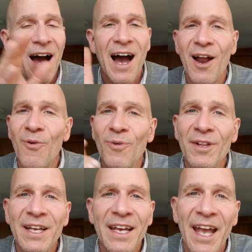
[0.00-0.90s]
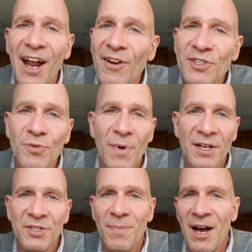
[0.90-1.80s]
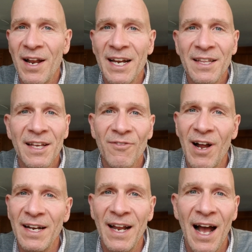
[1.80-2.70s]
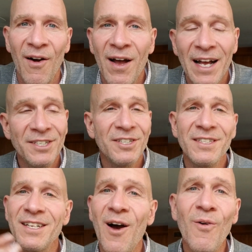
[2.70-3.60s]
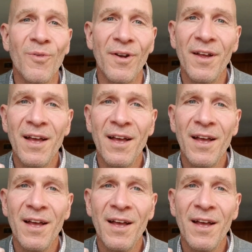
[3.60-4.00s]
I don't really care too much about anything right now. I just don't.